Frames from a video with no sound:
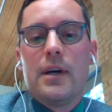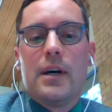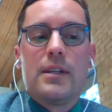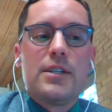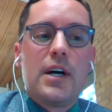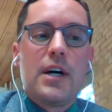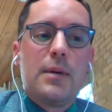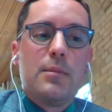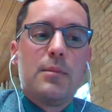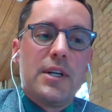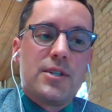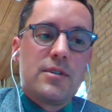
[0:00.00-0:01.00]
the
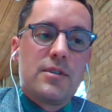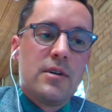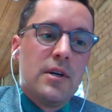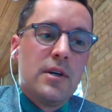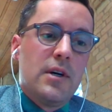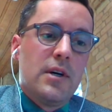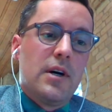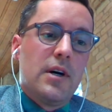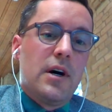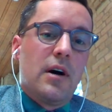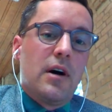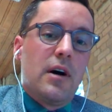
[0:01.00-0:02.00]
timelines are